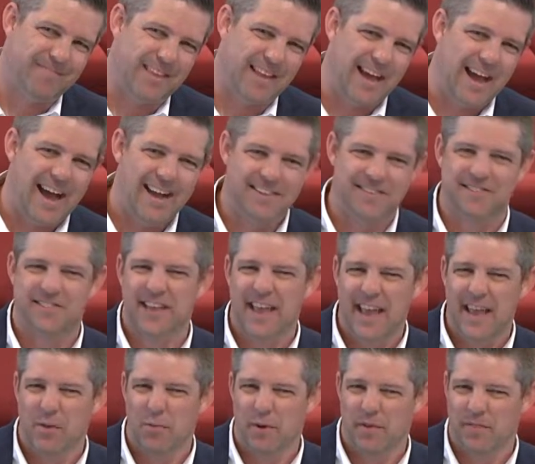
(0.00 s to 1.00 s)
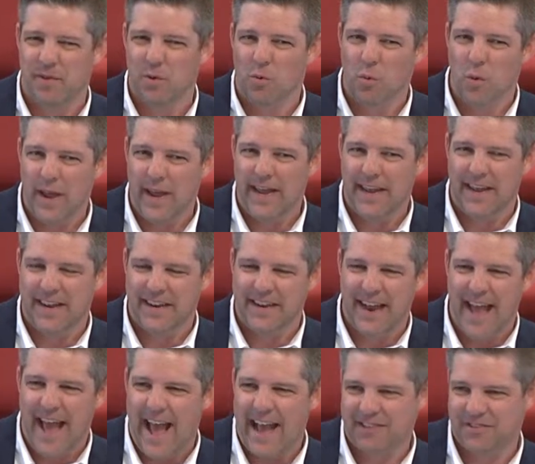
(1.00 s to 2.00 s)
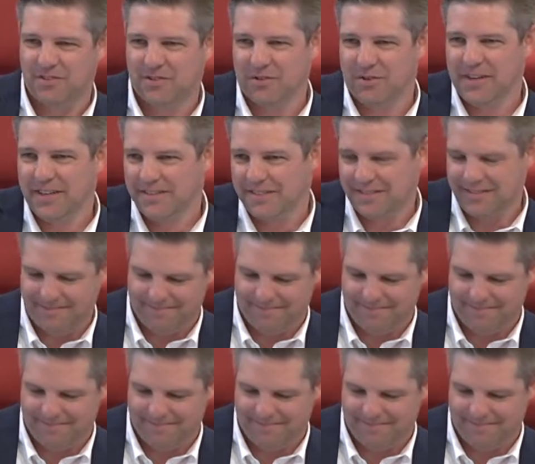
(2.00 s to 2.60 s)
I say with a wink and an asterisk,